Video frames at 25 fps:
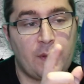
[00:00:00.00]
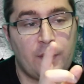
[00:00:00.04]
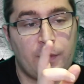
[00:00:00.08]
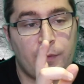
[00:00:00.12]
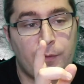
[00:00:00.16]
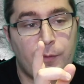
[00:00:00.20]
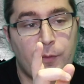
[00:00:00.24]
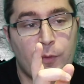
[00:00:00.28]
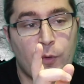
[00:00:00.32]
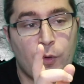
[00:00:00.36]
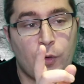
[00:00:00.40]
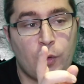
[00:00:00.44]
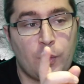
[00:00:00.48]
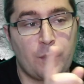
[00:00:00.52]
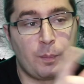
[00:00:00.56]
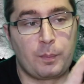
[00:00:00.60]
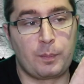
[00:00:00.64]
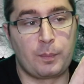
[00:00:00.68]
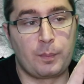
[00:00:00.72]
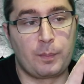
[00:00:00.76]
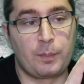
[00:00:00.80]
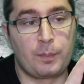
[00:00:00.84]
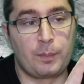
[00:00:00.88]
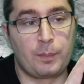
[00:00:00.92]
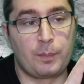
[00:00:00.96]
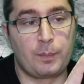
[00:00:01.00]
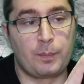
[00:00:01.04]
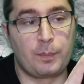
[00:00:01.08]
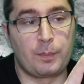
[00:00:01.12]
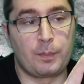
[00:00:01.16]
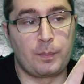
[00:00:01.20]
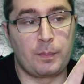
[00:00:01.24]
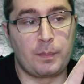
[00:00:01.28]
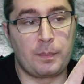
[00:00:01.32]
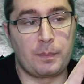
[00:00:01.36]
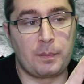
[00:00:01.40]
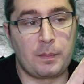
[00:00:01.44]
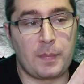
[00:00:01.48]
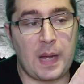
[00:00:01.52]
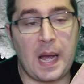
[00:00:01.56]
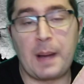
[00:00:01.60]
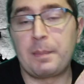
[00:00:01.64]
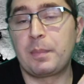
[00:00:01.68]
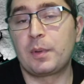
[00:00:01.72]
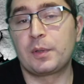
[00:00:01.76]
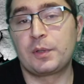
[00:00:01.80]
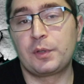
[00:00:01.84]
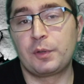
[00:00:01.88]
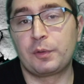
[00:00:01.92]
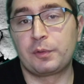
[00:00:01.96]
For
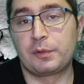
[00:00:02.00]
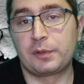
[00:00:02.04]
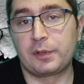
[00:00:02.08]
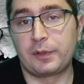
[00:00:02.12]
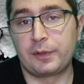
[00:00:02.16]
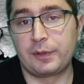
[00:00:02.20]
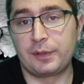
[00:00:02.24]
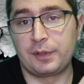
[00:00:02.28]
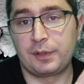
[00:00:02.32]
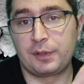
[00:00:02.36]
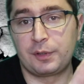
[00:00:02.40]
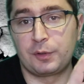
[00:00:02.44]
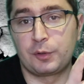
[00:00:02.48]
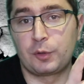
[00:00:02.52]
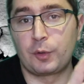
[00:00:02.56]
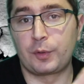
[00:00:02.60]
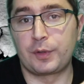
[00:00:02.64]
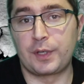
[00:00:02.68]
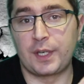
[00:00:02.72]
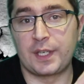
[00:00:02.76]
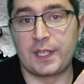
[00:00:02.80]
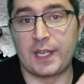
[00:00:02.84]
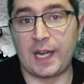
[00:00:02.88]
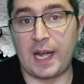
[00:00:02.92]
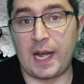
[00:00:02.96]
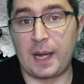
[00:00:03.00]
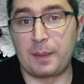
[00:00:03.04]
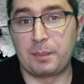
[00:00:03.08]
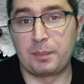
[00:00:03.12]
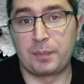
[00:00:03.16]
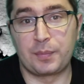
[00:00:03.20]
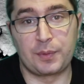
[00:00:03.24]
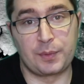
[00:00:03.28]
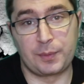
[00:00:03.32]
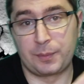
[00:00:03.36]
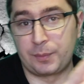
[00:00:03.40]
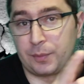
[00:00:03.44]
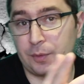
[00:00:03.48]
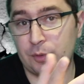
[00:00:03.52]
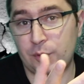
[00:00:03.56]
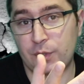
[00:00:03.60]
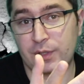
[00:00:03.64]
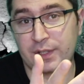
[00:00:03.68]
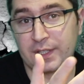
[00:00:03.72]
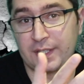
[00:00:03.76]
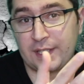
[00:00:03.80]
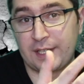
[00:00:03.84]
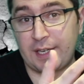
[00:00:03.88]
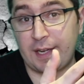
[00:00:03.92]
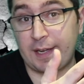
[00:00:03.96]
Apple users, you don't need the app, you
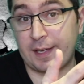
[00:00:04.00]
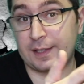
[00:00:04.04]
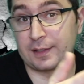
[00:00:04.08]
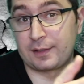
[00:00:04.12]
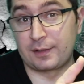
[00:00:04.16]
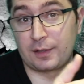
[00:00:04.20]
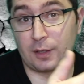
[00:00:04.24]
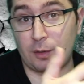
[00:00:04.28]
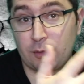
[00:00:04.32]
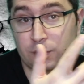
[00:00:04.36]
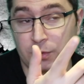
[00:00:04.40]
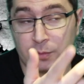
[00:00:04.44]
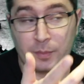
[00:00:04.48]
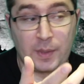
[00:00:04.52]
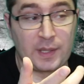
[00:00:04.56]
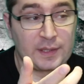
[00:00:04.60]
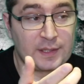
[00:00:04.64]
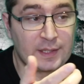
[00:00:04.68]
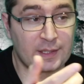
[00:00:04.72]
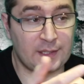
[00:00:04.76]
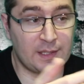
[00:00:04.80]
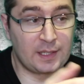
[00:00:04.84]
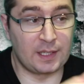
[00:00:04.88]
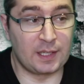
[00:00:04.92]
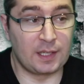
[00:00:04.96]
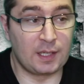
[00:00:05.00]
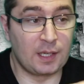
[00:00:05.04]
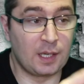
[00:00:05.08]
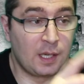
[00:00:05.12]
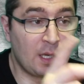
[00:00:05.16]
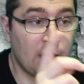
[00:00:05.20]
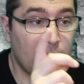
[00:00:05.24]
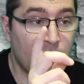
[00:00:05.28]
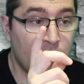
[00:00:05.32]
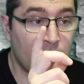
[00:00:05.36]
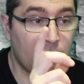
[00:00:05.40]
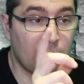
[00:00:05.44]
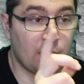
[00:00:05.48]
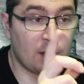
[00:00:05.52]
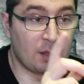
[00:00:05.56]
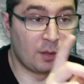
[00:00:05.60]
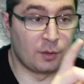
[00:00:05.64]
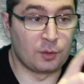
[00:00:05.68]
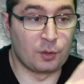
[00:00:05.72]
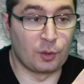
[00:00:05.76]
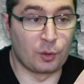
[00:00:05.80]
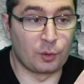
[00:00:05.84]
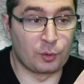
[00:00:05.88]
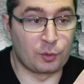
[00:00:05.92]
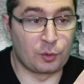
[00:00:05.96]
just connect automatically
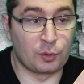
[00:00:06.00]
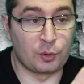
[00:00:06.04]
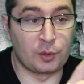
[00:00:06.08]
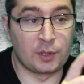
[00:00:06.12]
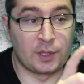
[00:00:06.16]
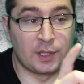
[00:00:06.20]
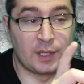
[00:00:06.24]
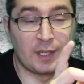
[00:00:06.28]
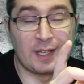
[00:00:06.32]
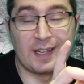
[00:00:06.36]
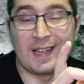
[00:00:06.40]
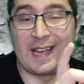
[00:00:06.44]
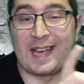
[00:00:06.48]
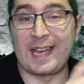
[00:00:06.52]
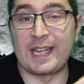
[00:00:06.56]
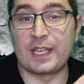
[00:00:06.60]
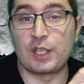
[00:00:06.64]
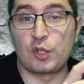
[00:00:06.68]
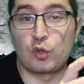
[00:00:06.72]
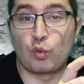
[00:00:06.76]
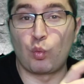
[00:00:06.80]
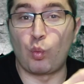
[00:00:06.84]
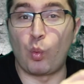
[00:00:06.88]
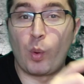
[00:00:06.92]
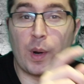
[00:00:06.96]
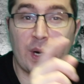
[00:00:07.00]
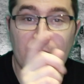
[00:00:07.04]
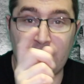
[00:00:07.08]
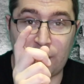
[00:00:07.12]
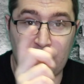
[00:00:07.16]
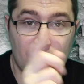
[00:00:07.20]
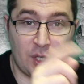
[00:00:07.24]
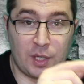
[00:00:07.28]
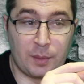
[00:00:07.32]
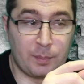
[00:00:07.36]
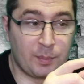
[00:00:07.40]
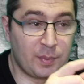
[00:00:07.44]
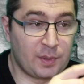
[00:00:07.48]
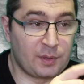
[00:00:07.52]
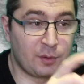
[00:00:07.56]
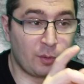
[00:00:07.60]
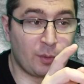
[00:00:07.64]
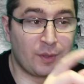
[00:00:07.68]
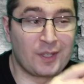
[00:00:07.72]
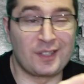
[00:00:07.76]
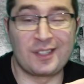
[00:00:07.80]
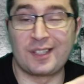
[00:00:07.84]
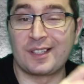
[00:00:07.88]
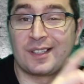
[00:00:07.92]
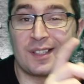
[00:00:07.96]
due to the H1 chip. So
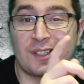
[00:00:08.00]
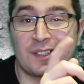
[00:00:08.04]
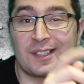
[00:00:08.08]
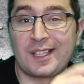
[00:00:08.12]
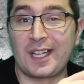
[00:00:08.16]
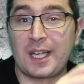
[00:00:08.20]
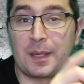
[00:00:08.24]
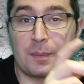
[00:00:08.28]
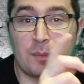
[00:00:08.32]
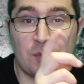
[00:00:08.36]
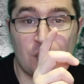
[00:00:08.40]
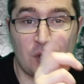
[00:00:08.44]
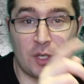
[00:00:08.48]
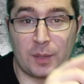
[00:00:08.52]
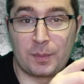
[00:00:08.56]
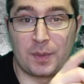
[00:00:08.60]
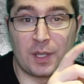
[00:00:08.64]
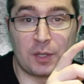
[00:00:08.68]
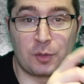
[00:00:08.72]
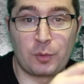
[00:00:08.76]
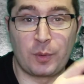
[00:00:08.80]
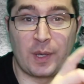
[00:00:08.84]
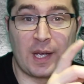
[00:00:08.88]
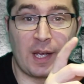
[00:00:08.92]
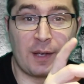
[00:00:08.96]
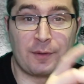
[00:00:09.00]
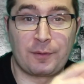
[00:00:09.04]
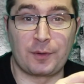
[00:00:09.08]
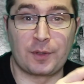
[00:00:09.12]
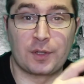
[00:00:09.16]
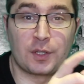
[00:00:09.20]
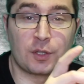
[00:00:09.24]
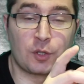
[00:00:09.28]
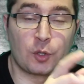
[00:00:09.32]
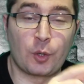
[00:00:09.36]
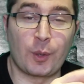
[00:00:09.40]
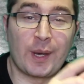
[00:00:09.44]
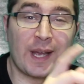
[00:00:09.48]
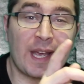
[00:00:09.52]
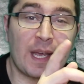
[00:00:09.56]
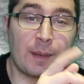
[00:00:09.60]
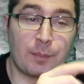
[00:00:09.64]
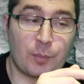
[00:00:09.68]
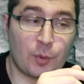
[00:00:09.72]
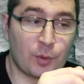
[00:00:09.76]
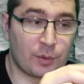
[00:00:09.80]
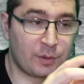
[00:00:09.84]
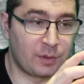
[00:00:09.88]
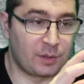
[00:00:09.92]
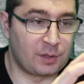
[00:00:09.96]
this is the same chip that you have in your
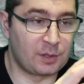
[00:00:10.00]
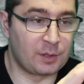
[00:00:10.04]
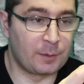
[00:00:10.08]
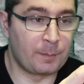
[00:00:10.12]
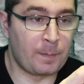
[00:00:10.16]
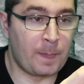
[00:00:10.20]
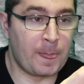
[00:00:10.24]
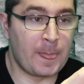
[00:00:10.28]
AirPods.